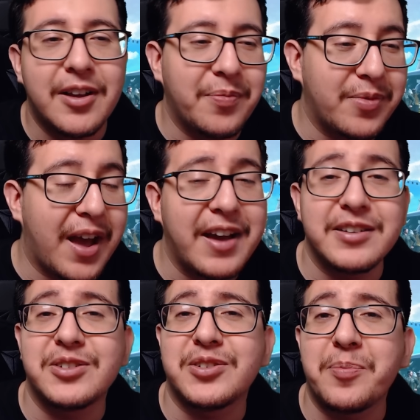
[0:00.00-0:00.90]
That
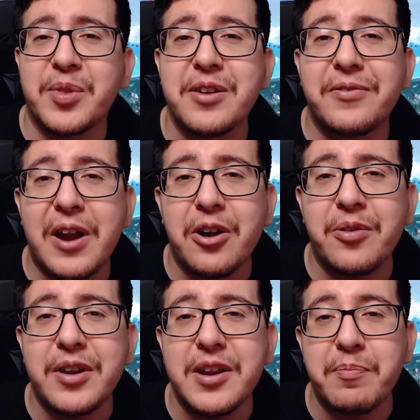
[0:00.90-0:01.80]
is something
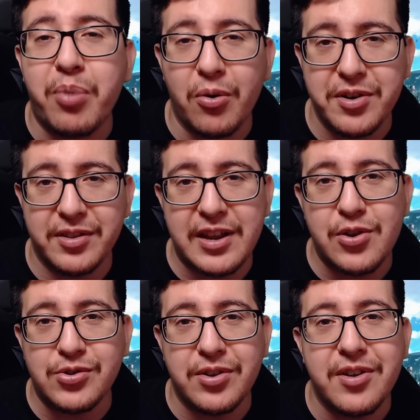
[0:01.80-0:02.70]
very important that
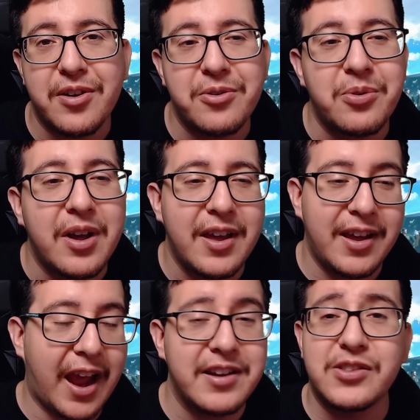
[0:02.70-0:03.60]
you should know,
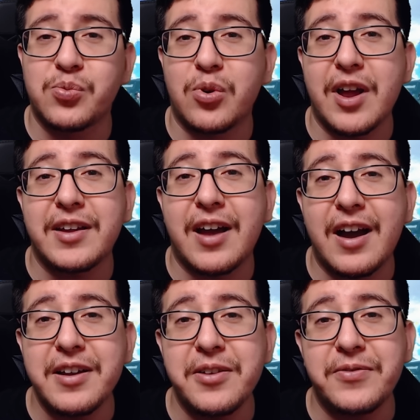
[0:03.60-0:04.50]
and it's what I
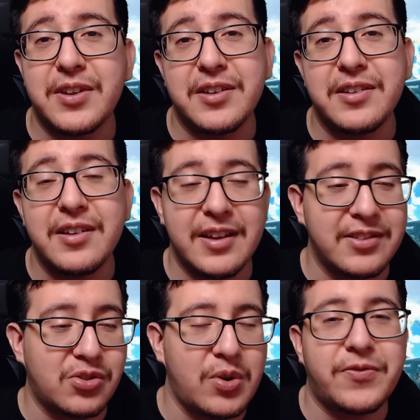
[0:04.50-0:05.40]
kind of did in
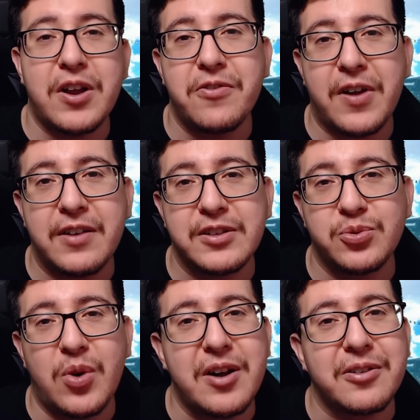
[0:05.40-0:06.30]
Street Fighter V as
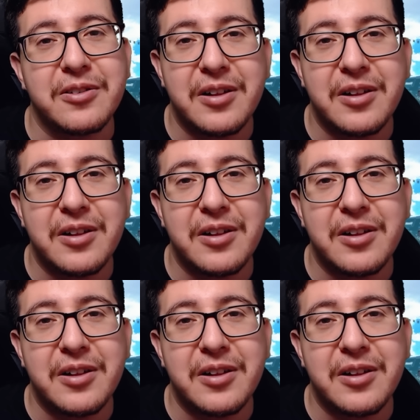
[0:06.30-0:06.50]
well.